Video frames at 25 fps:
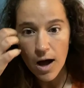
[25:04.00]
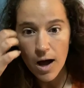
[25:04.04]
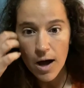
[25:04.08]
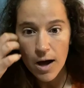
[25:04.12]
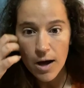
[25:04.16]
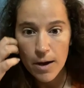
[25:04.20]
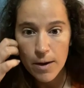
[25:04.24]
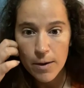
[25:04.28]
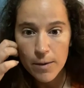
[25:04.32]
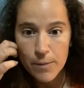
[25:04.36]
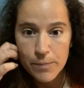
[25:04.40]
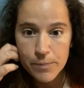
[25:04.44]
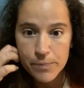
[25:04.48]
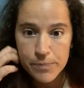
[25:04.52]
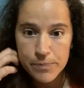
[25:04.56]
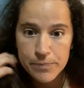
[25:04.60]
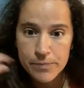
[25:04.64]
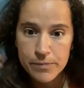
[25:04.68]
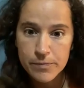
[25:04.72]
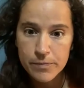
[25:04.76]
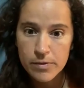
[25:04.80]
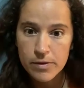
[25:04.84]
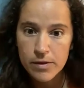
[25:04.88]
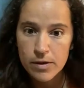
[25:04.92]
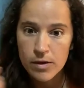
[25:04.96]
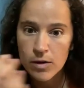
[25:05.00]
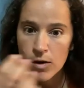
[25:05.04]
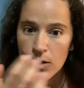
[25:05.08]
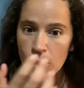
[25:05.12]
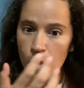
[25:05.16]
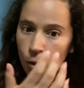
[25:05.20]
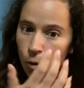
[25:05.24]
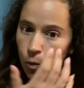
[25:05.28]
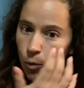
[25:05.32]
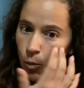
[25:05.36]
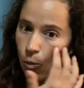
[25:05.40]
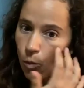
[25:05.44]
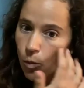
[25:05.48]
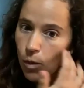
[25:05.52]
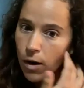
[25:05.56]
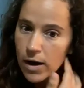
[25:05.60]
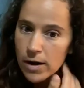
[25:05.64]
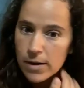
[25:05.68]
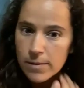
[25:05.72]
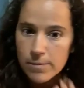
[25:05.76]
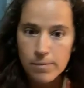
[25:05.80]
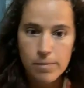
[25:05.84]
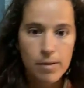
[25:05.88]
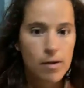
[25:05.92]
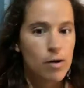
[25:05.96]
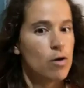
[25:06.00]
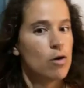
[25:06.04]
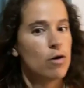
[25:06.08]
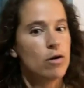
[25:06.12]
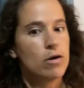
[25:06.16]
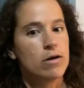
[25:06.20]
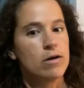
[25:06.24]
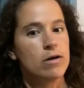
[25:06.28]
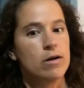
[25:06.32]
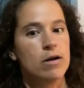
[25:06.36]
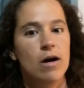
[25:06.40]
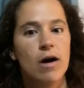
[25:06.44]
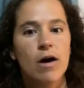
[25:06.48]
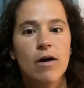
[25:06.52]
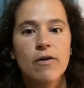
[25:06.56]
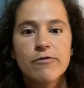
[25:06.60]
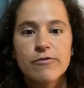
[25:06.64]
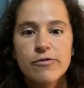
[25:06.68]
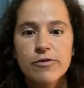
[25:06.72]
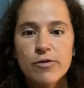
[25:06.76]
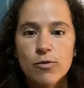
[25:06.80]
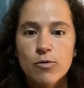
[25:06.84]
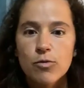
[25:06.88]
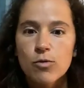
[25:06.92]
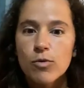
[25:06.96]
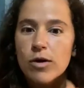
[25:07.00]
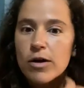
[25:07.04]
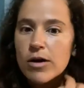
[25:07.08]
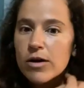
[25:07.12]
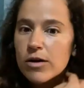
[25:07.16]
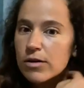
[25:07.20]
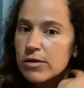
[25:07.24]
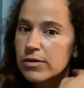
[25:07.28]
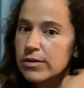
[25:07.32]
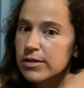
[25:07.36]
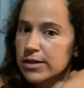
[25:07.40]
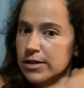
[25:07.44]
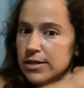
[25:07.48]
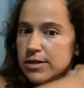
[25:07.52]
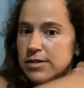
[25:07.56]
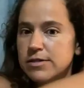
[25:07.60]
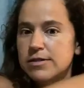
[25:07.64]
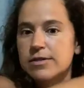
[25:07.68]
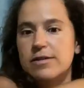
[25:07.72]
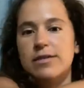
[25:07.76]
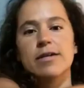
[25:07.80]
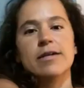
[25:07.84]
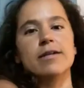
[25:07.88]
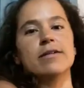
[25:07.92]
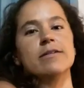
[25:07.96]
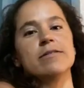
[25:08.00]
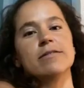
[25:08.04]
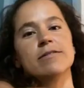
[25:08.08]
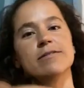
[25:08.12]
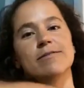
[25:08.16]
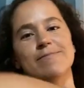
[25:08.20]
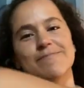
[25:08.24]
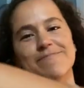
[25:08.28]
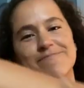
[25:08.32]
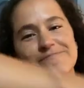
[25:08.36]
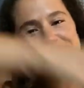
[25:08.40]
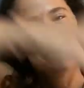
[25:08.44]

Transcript: Um, what part of the world is this?